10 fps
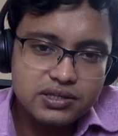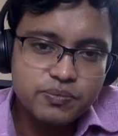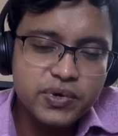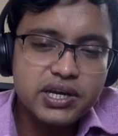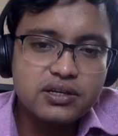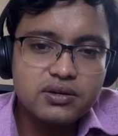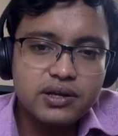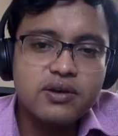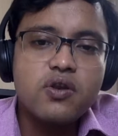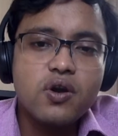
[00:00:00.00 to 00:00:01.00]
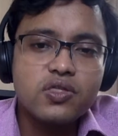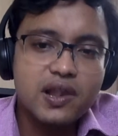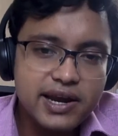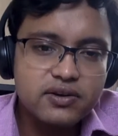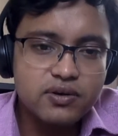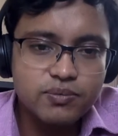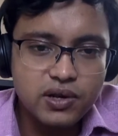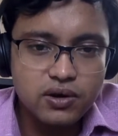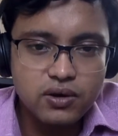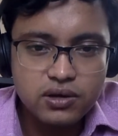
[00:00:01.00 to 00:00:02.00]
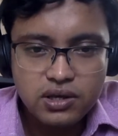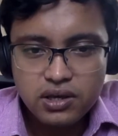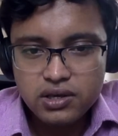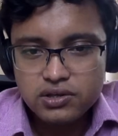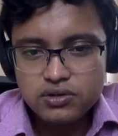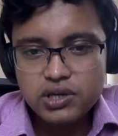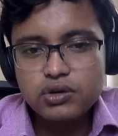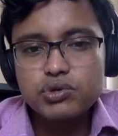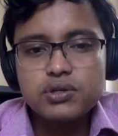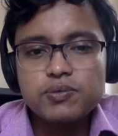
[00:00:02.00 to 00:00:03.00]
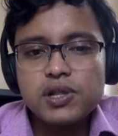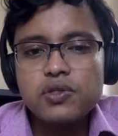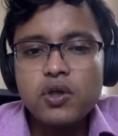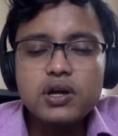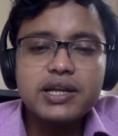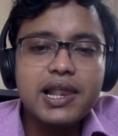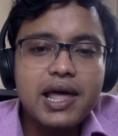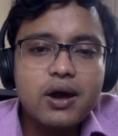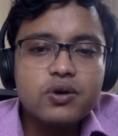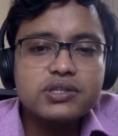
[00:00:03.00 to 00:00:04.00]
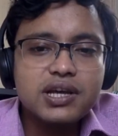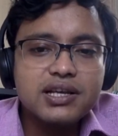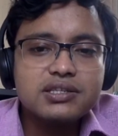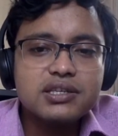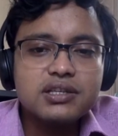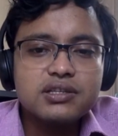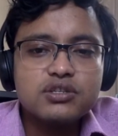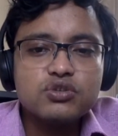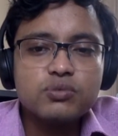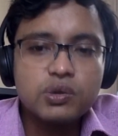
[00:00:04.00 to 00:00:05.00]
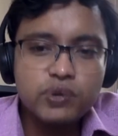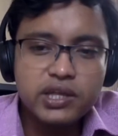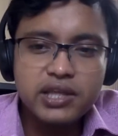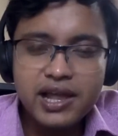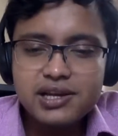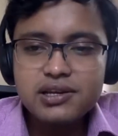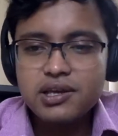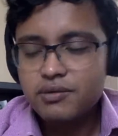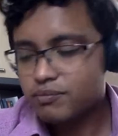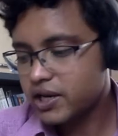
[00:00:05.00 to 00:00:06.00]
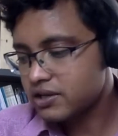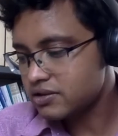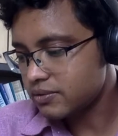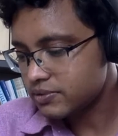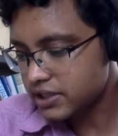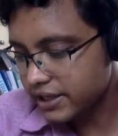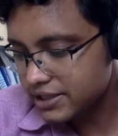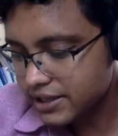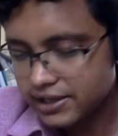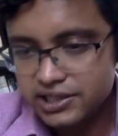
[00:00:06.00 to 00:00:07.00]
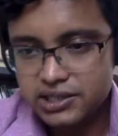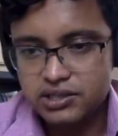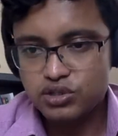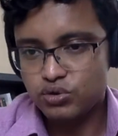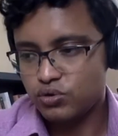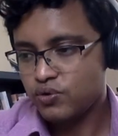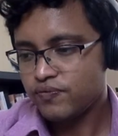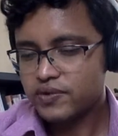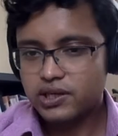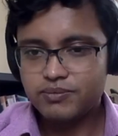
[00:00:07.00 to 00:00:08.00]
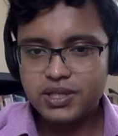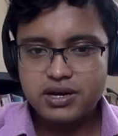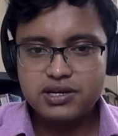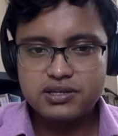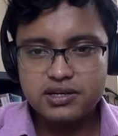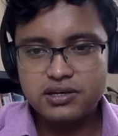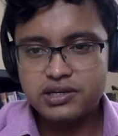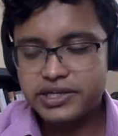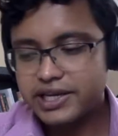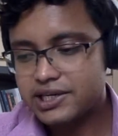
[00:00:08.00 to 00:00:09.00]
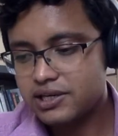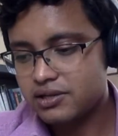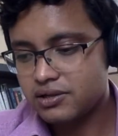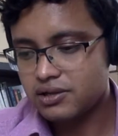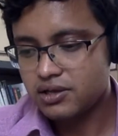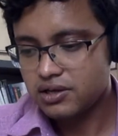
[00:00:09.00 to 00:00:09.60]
spirit and not the letter of the law. So equity will not allow justice to be withheld because of technicalities. So if there are certain technical